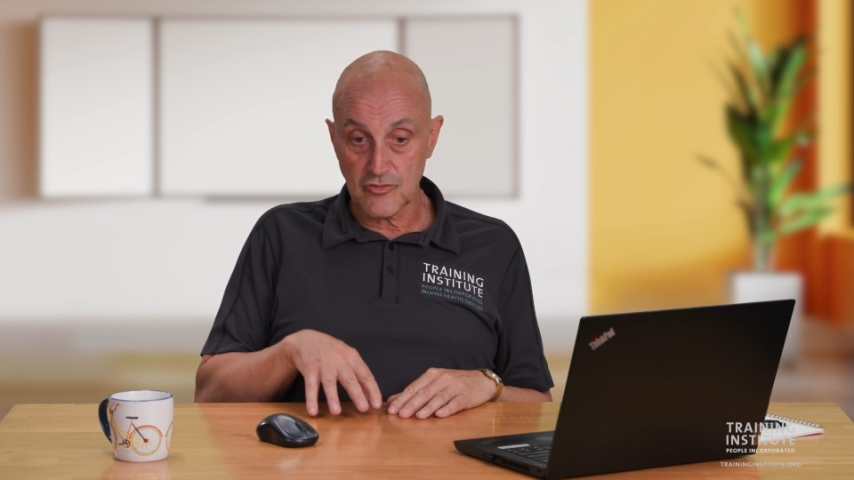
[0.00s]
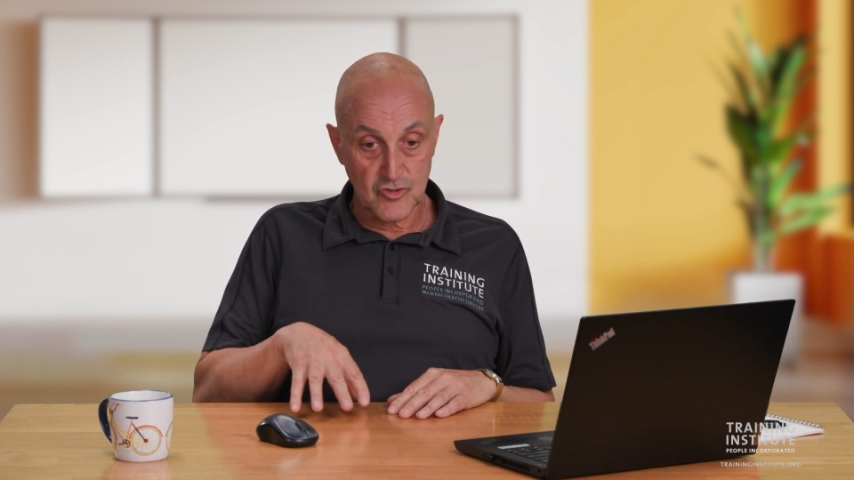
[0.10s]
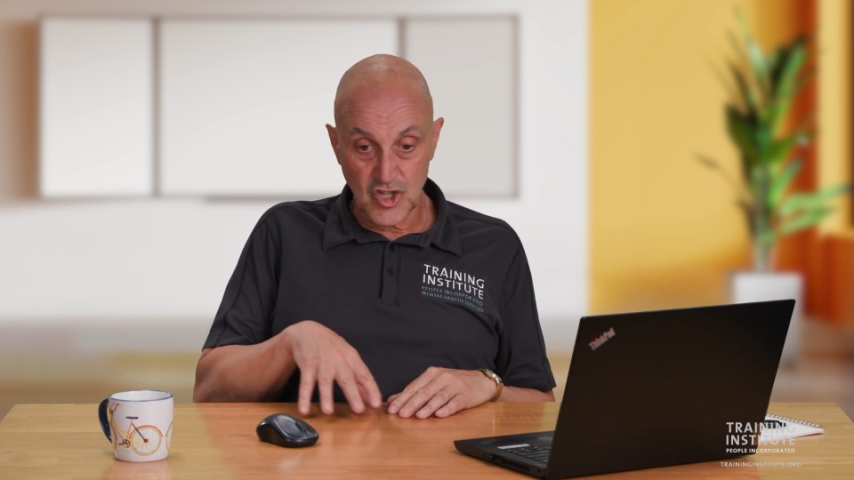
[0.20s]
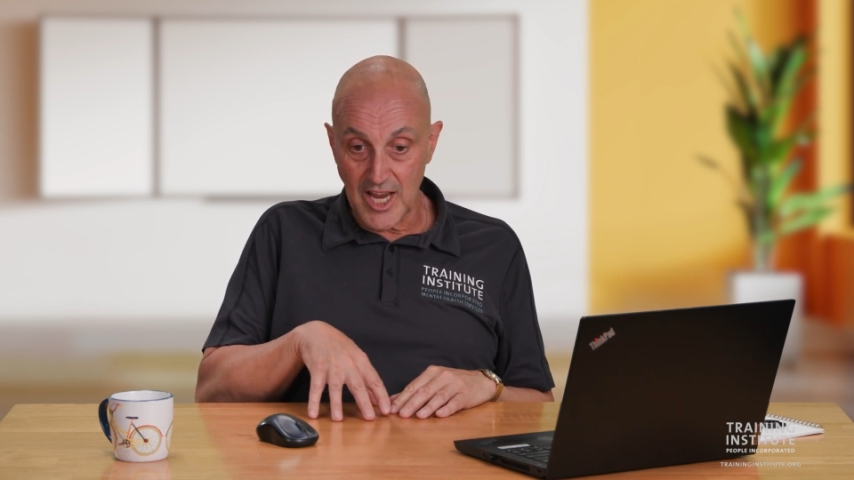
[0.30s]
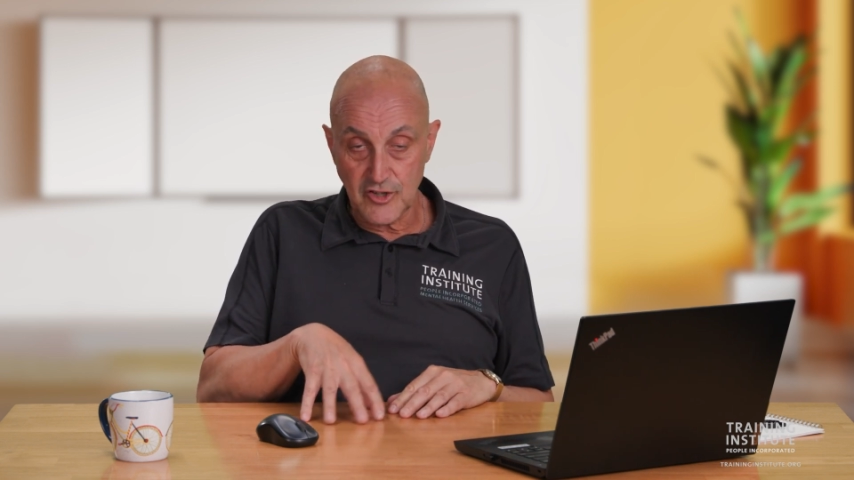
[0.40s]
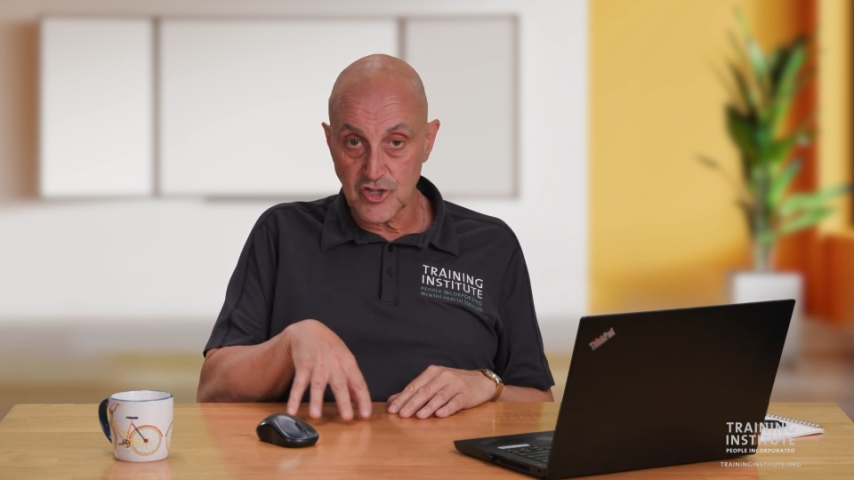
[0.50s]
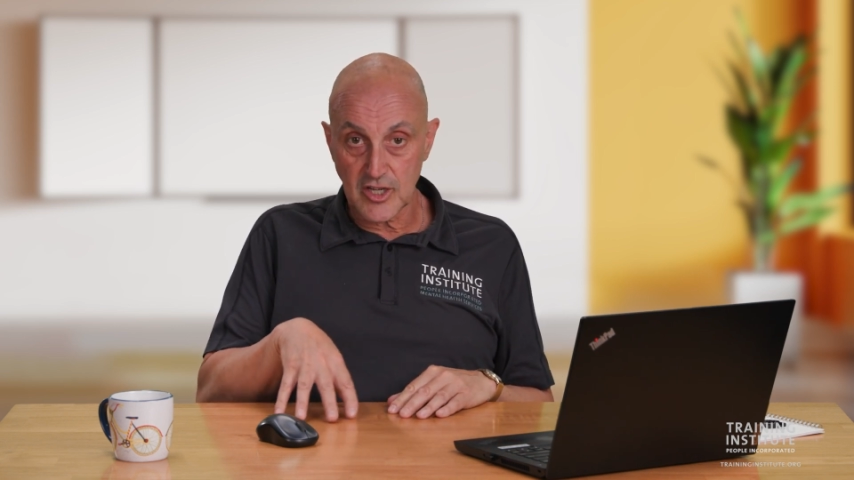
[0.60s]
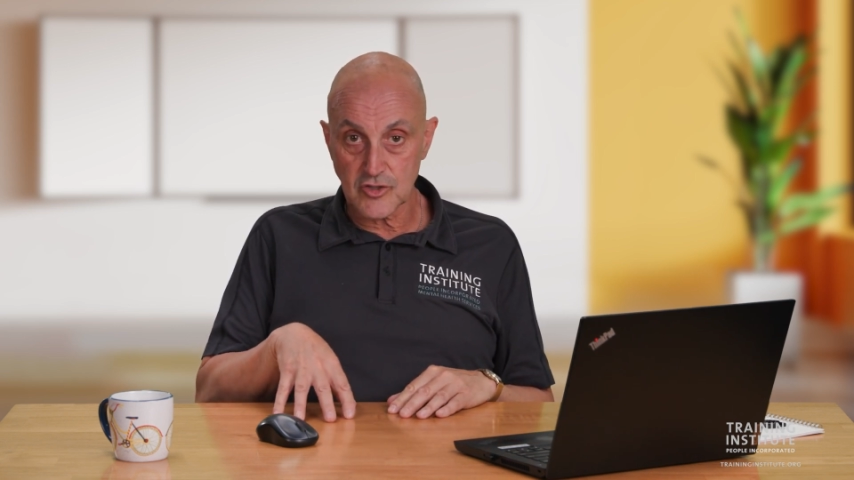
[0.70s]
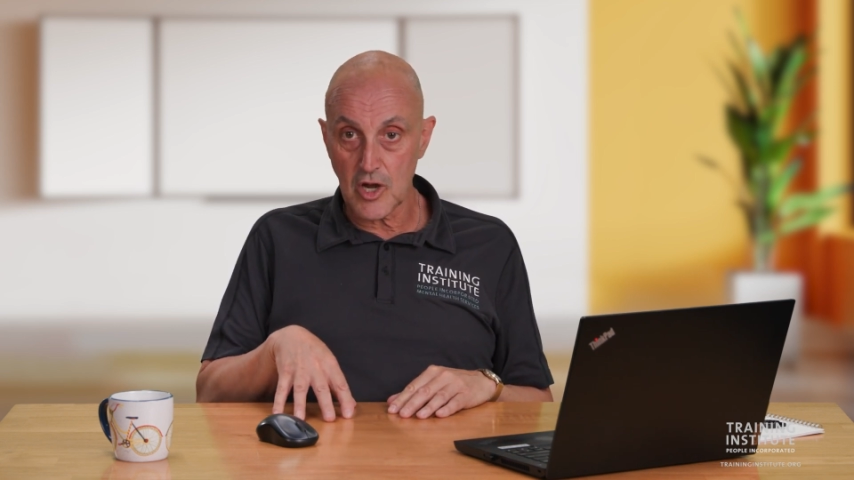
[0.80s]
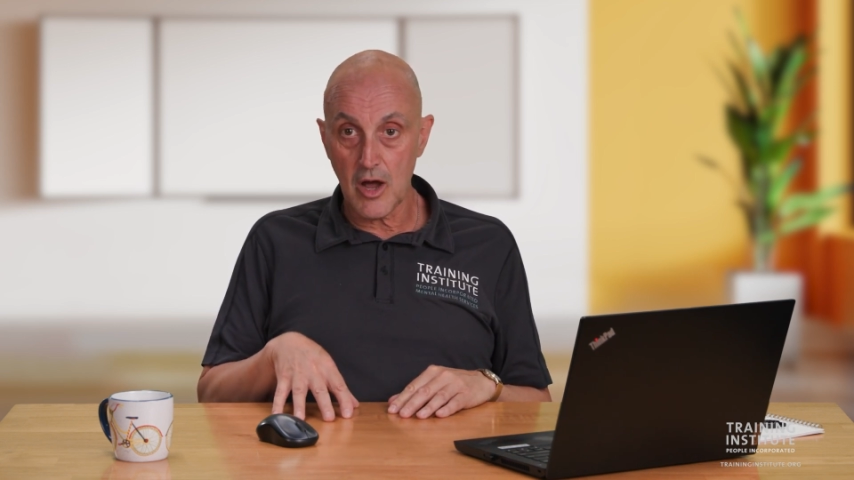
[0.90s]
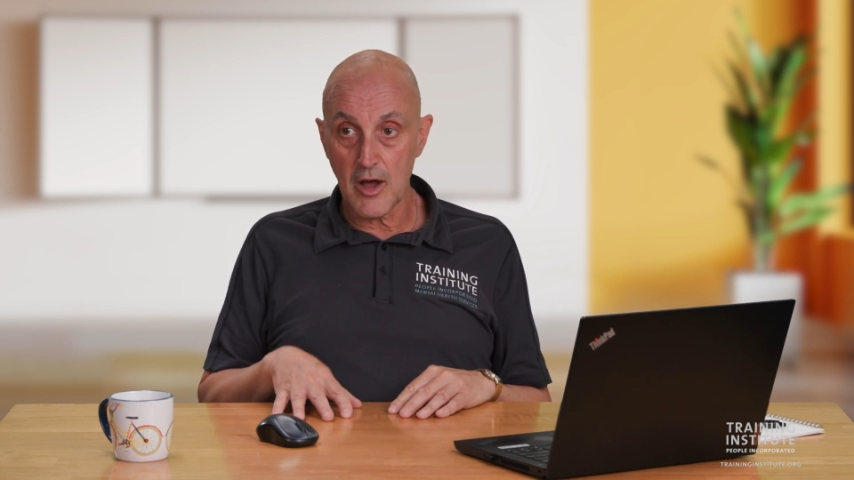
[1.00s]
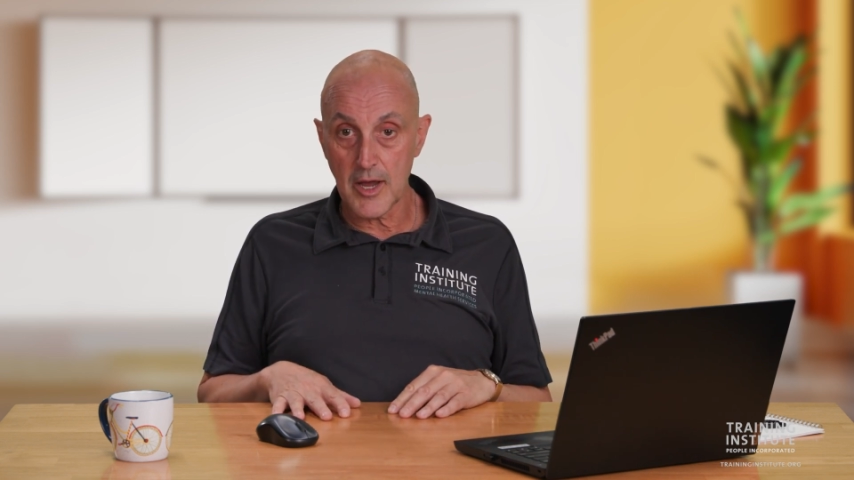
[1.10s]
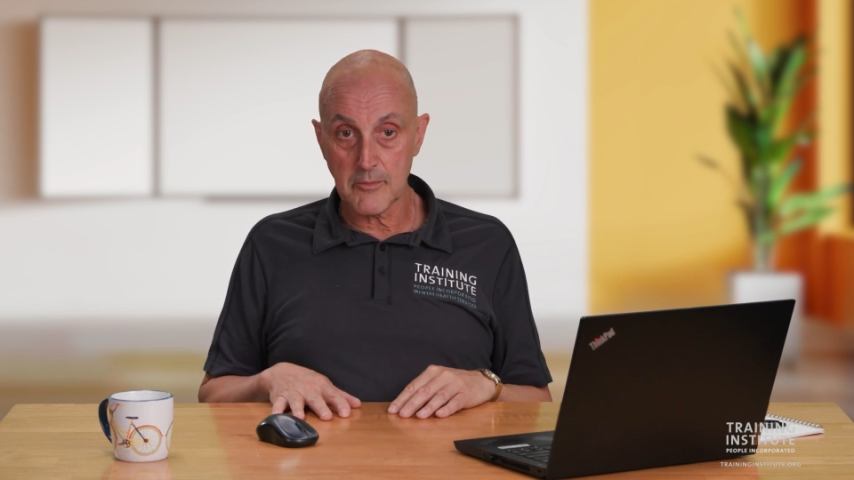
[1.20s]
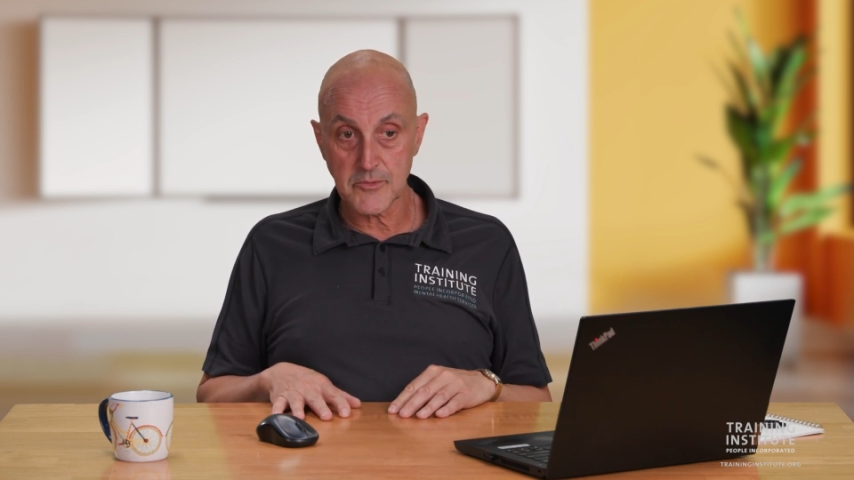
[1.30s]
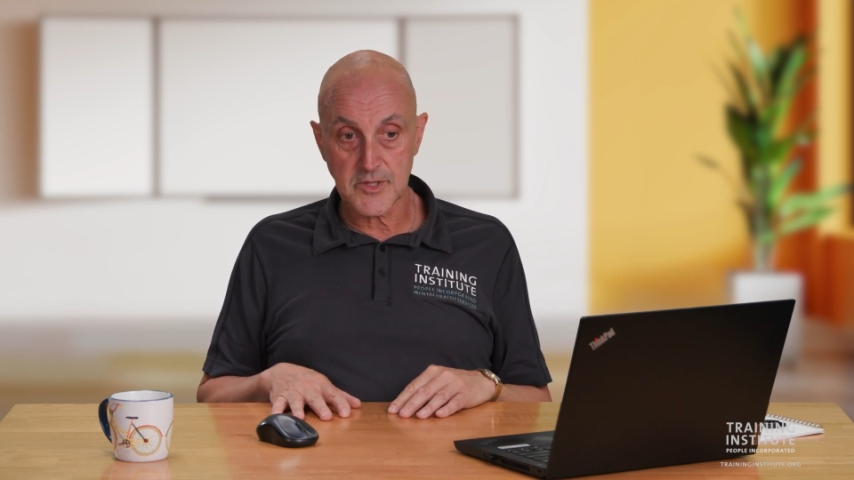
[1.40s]
changing
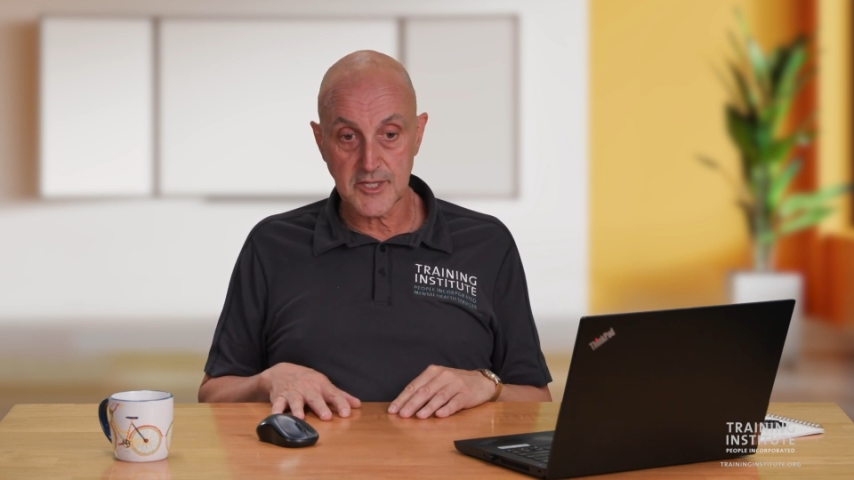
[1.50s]
times,